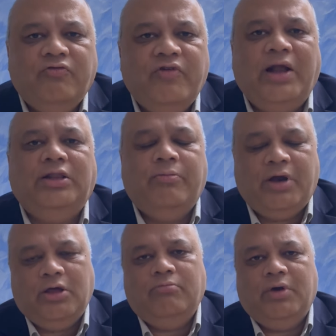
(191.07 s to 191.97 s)
wealth
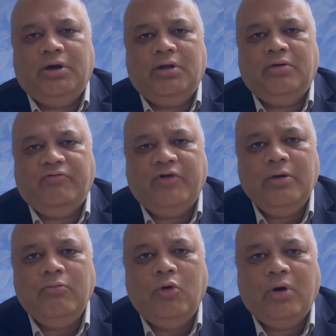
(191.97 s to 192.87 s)
management, one
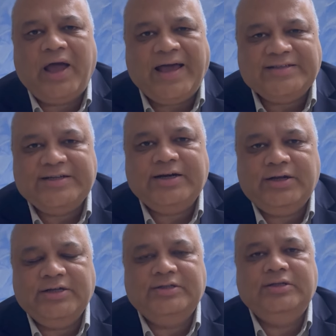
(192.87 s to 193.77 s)
more asset
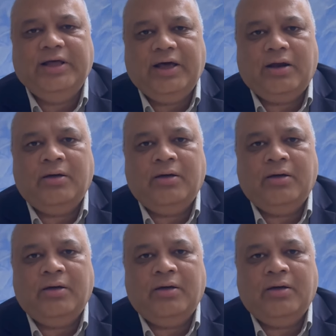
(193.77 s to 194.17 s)
is there.